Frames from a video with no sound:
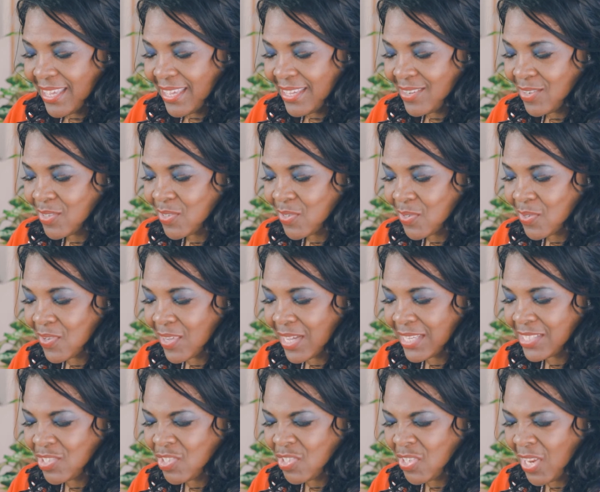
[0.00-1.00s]
It also a
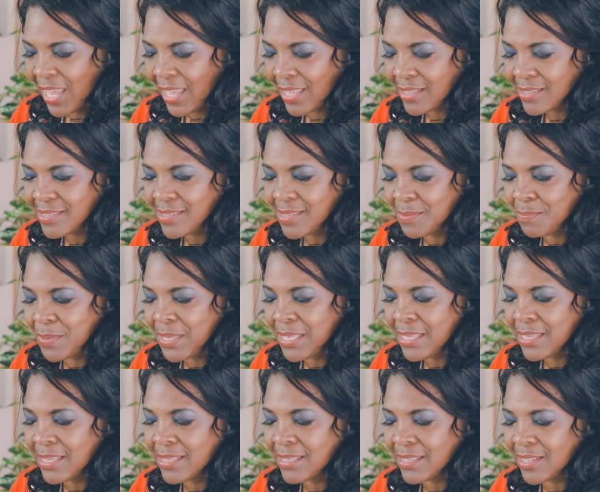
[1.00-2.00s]
chance to
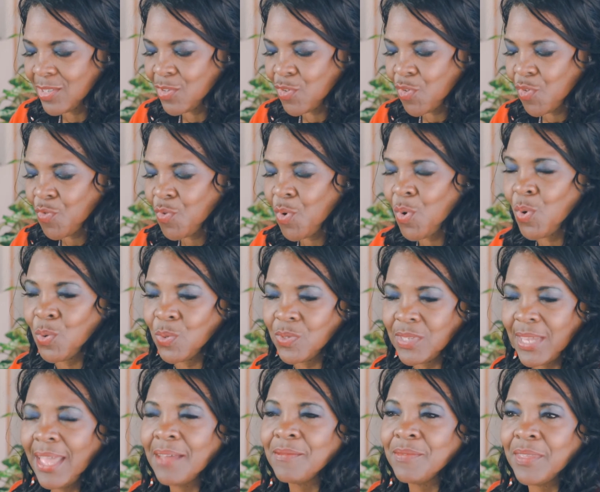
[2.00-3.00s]
be in control,
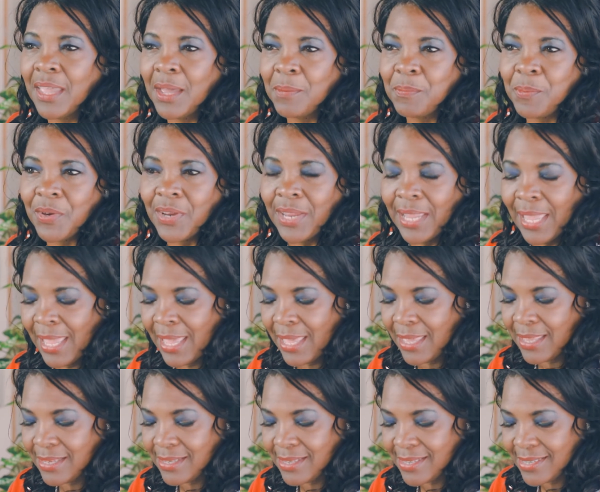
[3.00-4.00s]
to have the upper
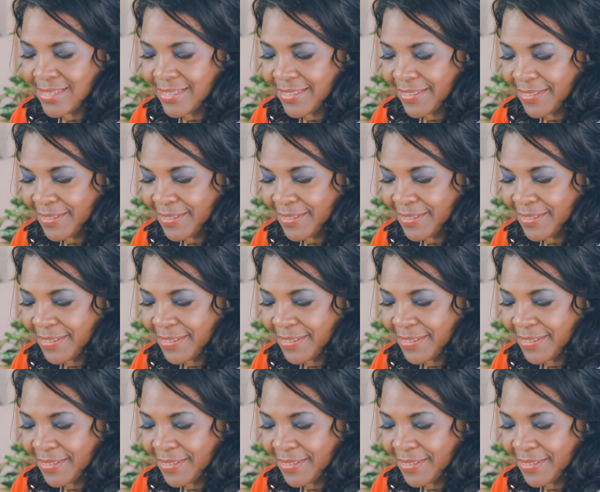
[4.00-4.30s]
hand.